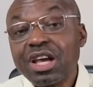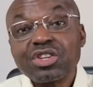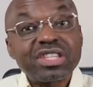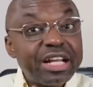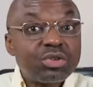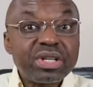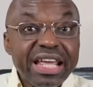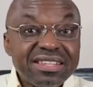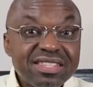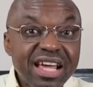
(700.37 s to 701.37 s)
Start doing
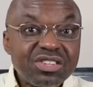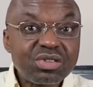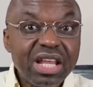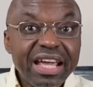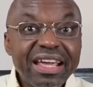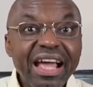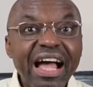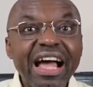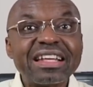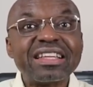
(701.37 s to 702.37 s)
the exercise today.
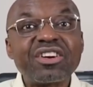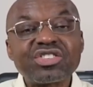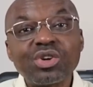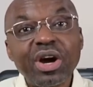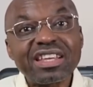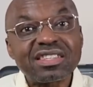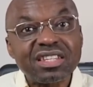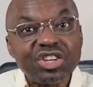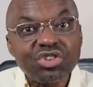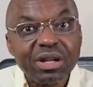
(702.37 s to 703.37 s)
There is no
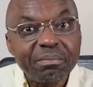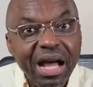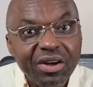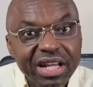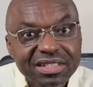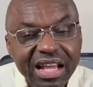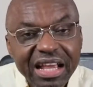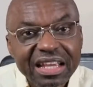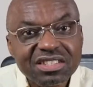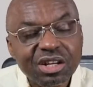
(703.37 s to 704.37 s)
hesitation about it.
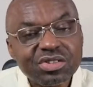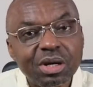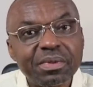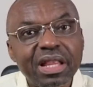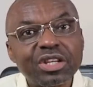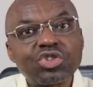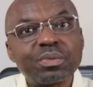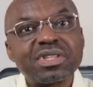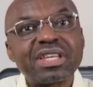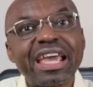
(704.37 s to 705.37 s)
It's not something that you
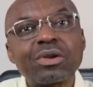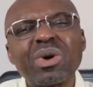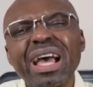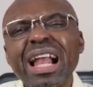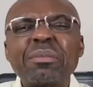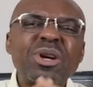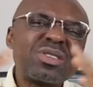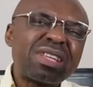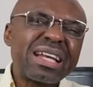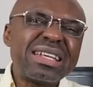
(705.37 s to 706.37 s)
should be saying, well, I'm going
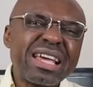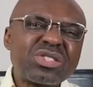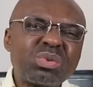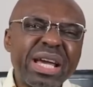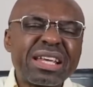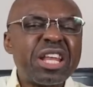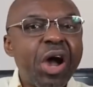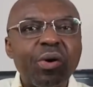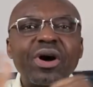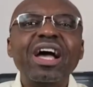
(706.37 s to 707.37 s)
to start next week.
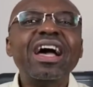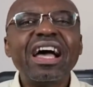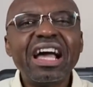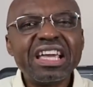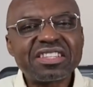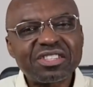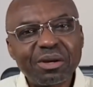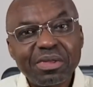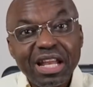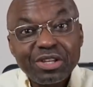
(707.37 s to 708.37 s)
No, it's
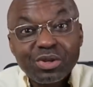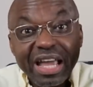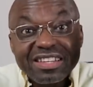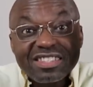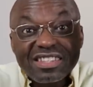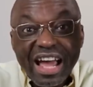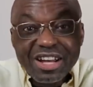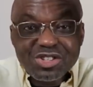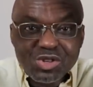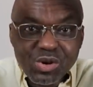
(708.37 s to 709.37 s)
something that you can
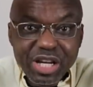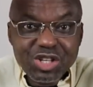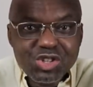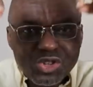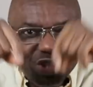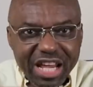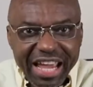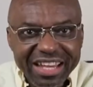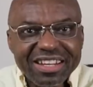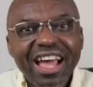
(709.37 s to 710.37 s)
start doing
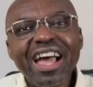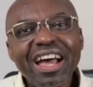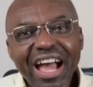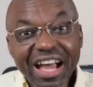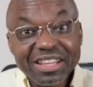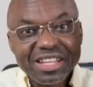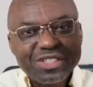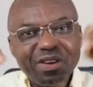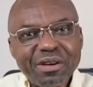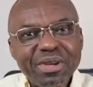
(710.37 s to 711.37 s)
today,
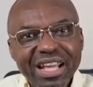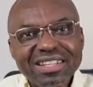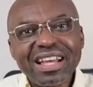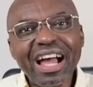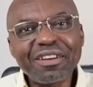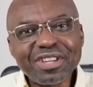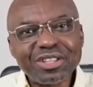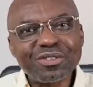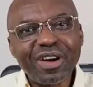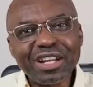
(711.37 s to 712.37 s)
this very minute
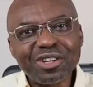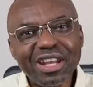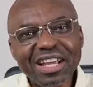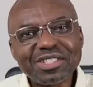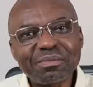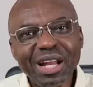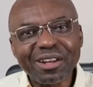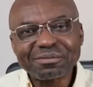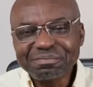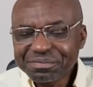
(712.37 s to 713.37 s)
after you've had your next meal.